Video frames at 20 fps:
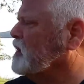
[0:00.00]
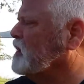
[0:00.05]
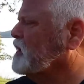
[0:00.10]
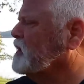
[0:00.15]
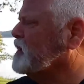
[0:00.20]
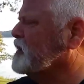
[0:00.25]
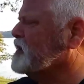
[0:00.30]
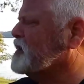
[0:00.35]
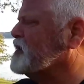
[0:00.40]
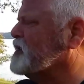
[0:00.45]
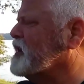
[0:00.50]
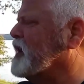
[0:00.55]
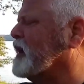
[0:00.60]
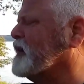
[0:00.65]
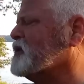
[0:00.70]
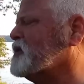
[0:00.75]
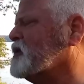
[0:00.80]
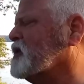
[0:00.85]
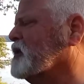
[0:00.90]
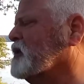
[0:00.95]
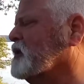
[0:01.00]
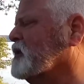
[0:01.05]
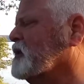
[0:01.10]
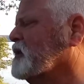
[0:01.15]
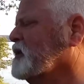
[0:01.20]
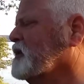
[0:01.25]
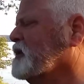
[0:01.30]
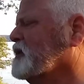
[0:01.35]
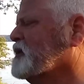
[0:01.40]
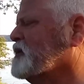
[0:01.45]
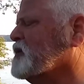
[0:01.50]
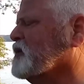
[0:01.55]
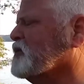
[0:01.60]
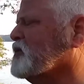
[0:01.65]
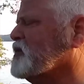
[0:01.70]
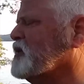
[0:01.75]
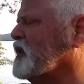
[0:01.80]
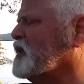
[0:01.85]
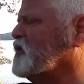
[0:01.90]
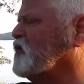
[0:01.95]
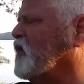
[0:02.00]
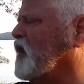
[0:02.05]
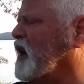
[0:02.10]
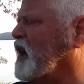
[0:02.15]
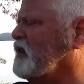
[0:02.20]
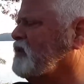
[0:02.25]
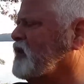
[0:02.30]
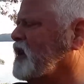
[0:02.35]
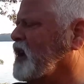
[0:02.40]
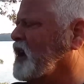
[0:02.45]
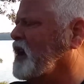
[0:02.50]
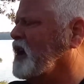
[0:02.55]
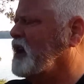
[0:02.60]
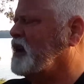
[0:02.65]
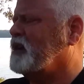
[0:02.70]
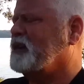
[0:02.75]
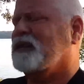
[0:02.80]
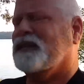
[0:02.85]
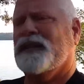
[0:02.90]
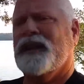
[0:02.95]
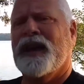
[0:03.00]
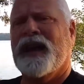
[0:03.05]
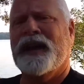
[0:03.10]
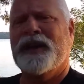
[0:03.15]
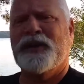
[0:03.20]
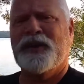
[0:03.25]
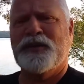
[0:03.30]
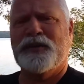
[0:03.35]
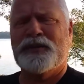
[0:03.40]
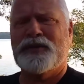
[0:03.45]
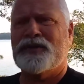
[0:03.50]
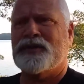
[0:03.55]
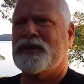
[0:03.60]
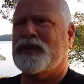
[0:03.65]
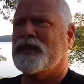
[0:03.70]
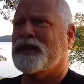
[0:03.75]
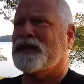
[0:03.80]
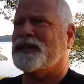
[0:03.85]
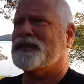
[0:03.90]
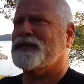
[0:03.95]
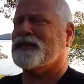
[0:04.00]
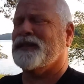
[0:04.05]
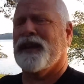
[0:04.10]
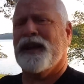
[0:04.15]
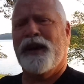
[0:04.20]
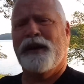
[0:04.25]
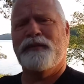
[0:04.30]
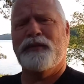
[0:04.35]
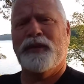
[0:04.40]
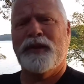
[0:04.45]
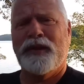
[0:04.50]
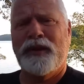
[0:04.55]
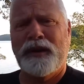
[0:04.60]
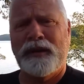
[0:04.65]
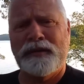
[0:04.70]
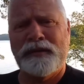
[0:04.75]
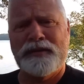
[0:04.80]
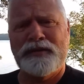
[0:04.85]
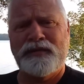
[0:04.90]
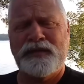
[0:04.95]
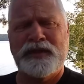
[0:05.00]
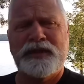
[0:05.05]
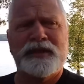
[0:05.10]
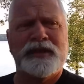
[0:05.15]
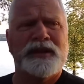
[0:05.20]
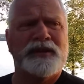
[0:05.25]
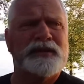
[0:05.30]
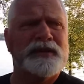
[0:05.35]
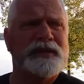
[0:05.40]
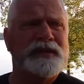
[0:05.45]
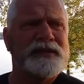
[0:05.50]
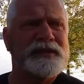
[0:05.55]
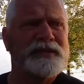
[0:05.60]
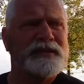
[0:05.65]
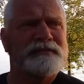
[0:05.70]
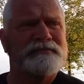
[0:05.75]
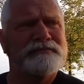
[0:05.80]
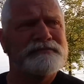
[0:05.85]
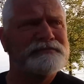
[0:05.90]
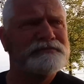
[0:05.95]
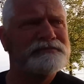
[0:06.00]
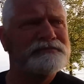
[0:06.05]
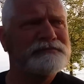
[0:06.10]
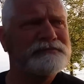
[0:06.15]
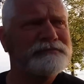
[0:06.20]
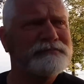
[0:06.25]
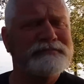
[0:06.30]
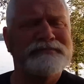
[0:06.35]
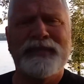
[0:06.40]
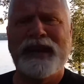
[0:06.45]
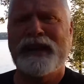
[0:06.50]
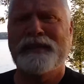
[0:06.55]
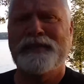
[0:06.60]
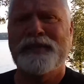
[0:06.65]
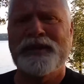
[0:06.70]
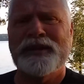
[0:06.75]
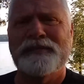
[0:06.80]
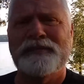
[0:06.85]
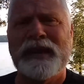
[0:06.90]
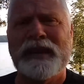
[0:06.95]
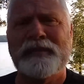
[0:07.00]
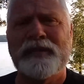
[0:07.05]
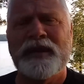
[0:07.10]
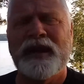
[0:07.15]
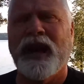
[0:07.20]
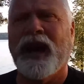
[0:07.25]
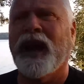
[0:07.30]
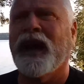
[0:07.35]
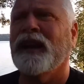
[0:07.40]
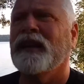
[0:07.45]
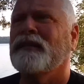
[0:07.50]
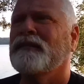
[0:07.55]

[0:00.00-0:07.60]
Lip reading: the 6th. So 659-906, and however long this video is, and maybe not.